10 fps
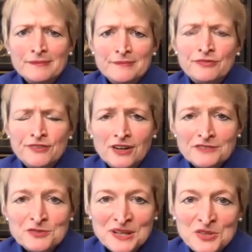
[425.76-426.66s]
fall of
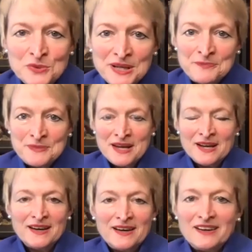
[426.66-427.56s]
2020,
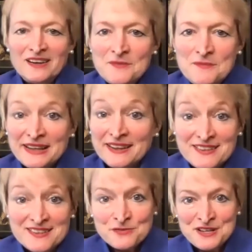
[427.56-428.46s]
I get
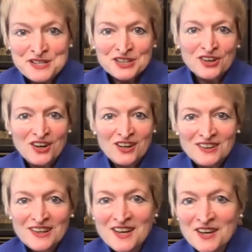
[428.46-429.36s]
this frantic
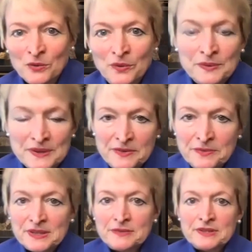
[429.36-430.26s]
call. We really,
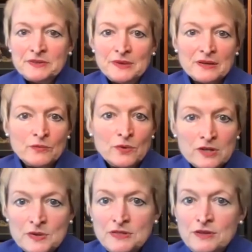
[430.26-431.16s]
really, really want to work
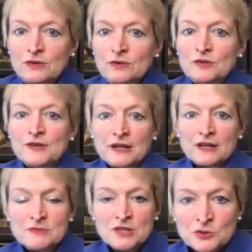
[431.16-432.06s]
with you. You've got to
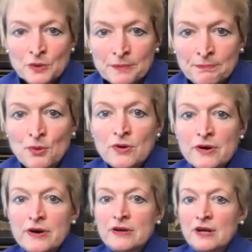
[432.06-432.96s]
come talk to our
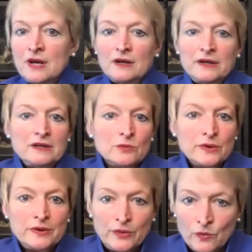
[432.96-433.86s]
board. You know,
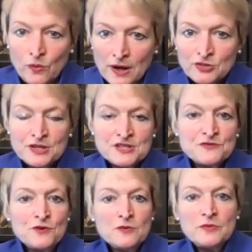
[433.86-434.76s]
we want to
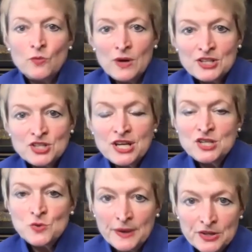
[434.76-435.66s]
transform. We want to change.
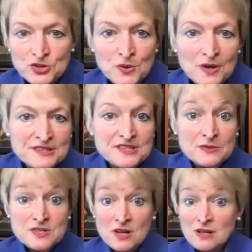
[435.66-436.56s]
We want to do all this. And it
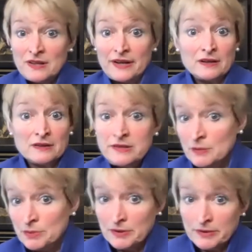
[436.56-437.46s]
was all like, hurry
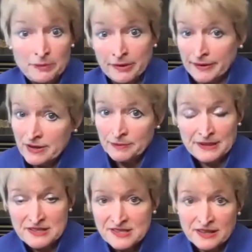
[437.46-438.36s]
up, hurry up, hurry up.
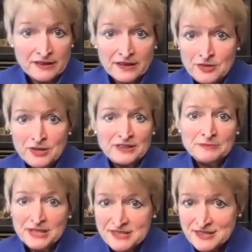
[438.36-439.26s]
Let's get the contract in
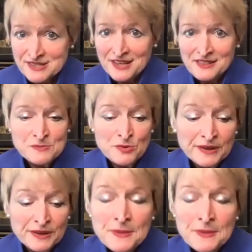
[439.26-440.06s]
place. Let's get this moving.